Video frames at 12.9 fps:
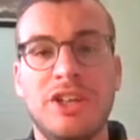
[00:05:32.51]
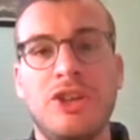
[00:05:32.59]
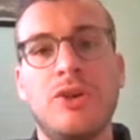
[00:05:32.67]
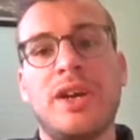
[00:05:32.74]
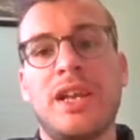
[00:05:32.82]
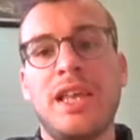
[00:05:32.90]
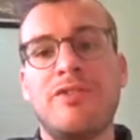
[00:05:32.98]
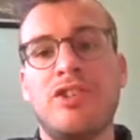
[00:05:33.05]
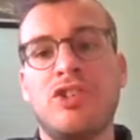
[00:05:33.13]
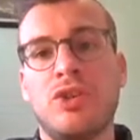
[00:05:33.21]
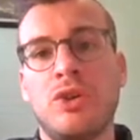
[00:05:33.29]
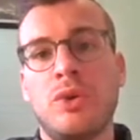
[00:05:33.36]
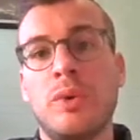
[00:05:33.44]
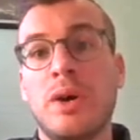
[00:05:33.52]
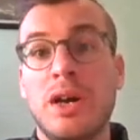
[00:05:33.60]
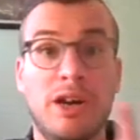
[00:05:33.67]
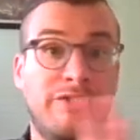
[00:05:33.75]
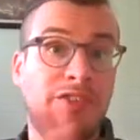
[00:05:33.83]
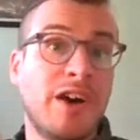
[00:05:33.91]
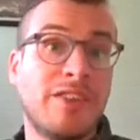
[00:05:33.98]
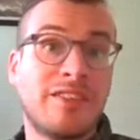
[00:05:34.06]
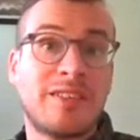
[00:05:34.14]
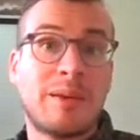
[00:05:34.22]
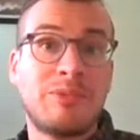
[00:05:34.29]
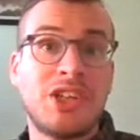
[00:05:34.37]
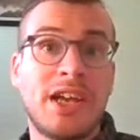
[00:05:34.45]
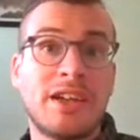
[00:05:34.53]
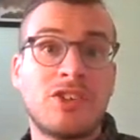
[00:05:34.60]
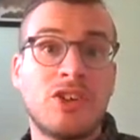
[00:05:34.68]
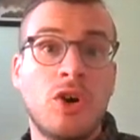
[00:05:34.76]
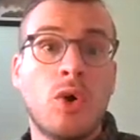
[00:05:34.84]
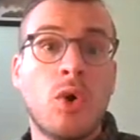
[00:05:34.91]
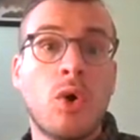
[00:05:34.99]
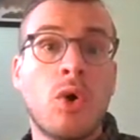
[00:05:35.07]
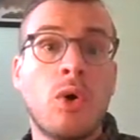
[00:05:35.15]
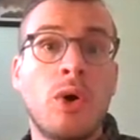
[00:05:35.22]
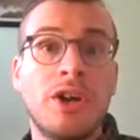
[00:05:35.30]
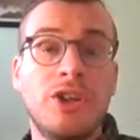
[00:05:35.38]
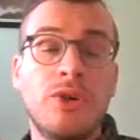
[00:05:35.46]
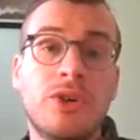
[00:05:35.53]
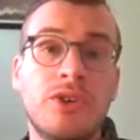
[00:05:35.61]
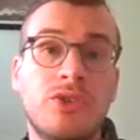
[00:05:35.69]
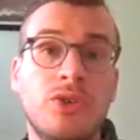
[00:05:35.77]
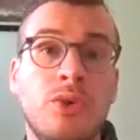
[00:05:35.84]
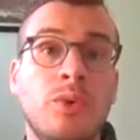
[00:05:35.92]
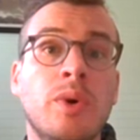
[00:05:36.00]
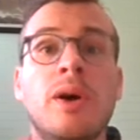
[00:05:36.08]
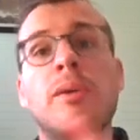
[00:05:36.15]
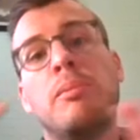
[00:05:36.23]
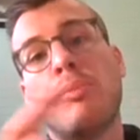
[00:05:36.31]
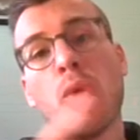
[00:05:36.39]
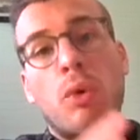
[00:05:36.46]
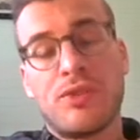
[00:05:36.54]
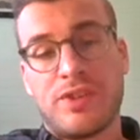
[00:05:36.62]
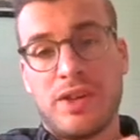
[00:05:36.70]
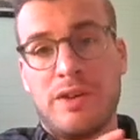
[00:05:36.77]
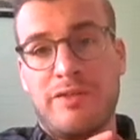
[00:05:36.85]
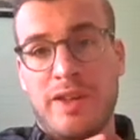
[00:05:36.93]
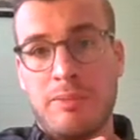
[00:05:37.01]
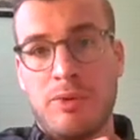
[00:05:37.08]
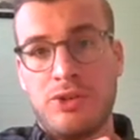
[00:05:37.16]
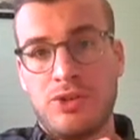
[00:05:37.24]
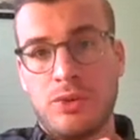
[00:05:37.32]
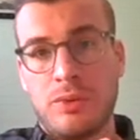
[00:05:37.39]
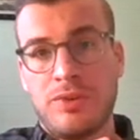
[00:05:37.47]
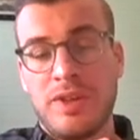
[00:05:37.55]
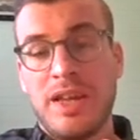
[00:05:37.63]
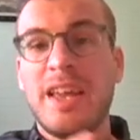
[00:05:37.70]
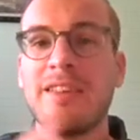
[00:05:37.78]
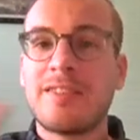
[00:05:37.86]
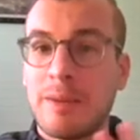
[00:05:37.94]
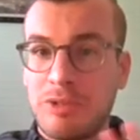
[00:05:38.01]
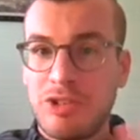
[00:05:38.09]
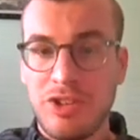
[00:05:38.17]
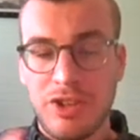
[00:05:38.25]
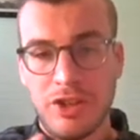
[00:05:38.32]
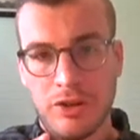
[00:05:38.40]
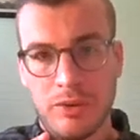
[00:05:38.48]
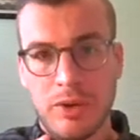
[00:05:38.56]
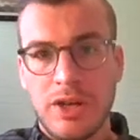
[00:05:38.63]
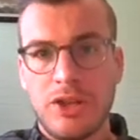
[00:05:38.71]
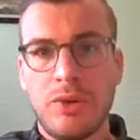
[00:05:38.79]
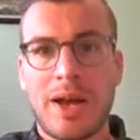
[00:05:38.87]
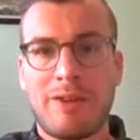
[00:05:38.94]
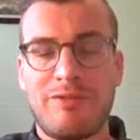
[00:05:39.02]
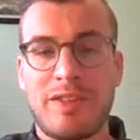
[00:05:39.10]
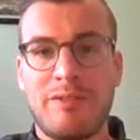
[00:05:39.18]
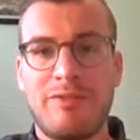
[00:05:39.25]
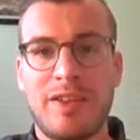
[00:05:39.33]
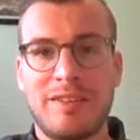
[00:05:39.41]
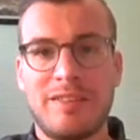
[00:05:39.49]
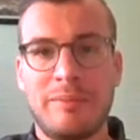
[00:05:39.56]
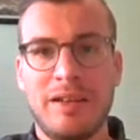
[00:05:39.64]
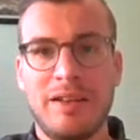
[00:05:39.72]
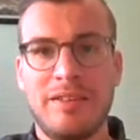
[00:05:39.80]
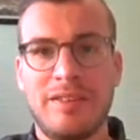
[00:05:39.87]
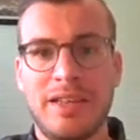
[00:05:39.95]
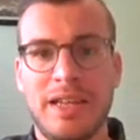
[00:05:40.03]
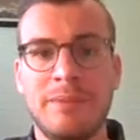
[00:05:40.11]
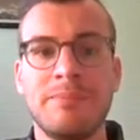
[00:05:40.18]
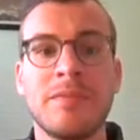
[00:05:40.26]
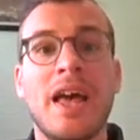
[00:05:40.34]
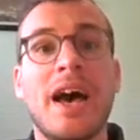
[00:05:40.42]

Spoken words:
You can either do a further subject or you can do more survey modules. It's up to you. You have that flexibility.